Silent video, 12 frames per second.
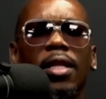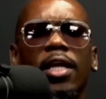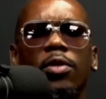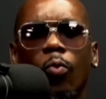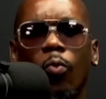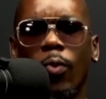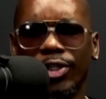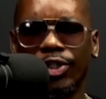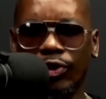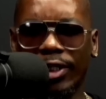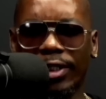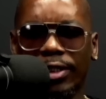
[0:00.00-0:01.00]
in
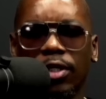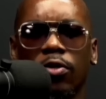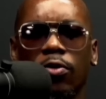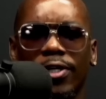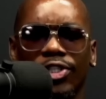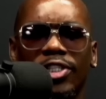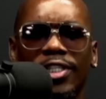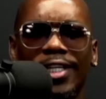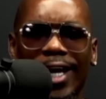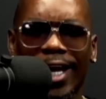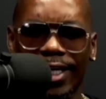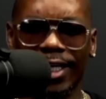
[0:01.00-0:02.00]
Western
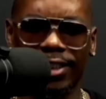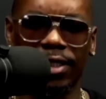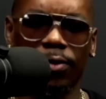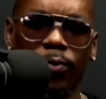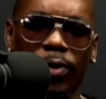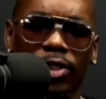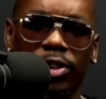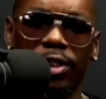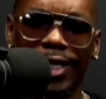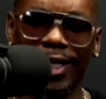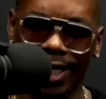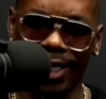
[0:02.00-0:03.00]
Christianity, which
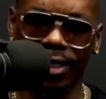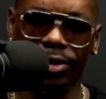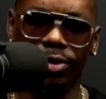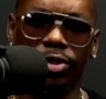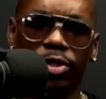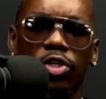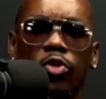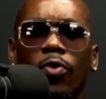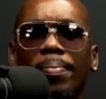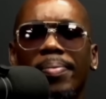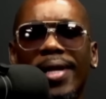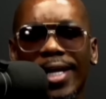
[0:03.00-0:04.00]
is
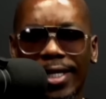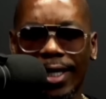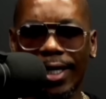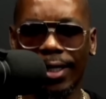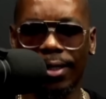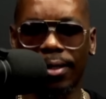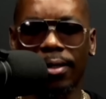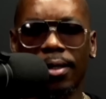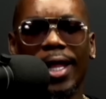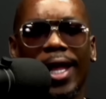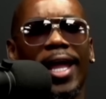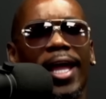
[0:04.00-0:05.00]
European
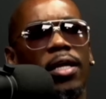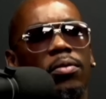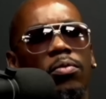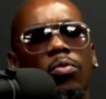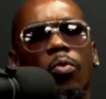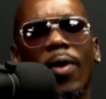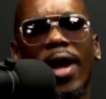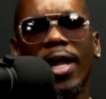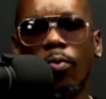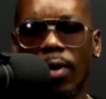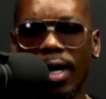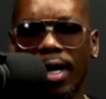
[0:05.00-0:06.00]
and
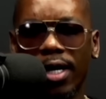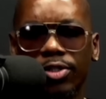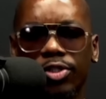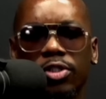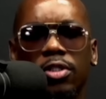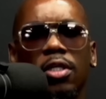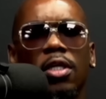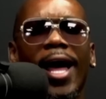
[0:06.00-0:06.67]
whitewashed,